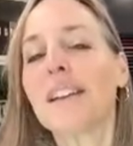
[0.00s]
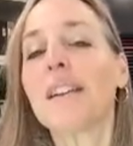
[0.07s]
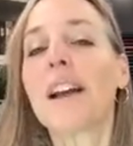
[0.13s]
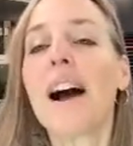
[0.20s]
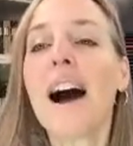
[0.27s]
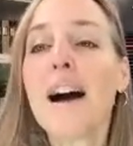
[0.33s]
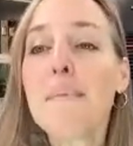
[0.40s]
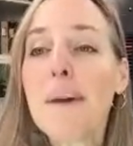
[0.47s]

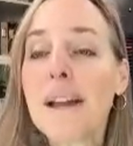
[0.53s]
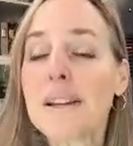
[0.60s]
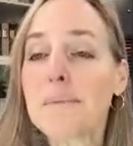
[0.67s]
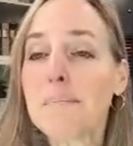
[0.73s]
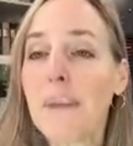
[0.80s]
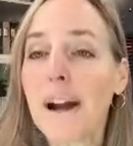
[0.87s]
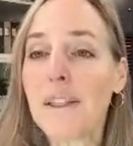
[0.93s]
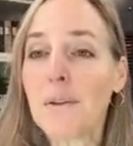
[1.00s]

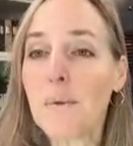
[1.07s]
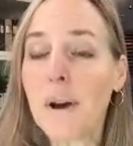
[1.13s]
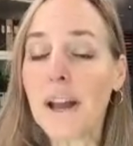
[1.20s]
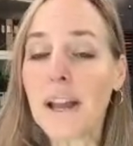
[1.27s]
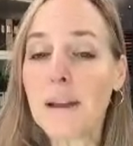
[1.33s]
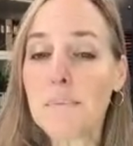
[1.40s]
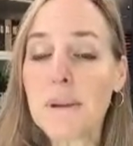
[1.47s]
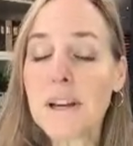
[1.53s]
Comment, by the
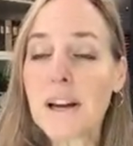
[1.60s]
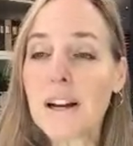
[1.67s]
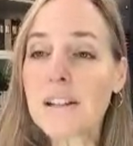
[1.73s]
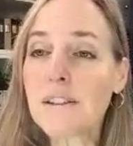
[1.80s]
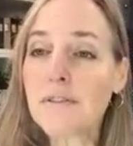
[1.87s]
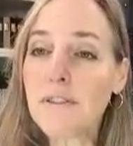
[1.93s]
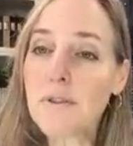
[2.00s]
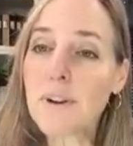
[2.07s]
way, because
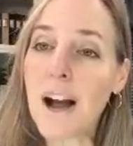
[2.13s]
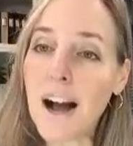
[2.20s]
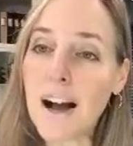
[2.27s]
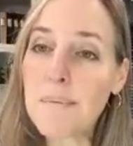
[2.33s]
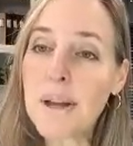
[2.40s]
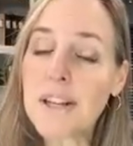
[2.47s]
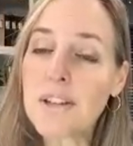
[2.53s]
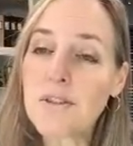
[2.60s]
if you
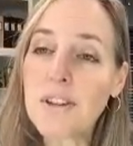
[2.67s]
comment,